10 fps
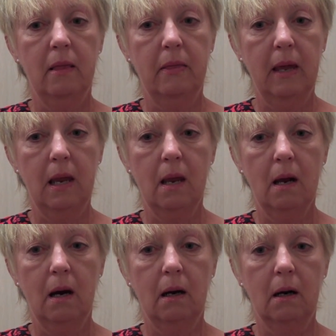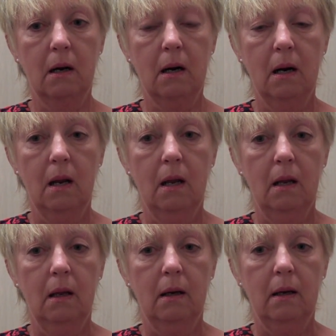they are
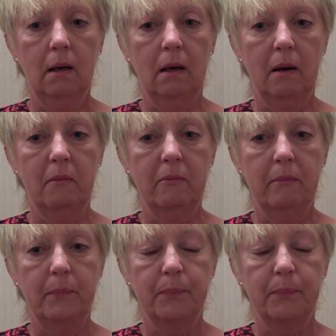um,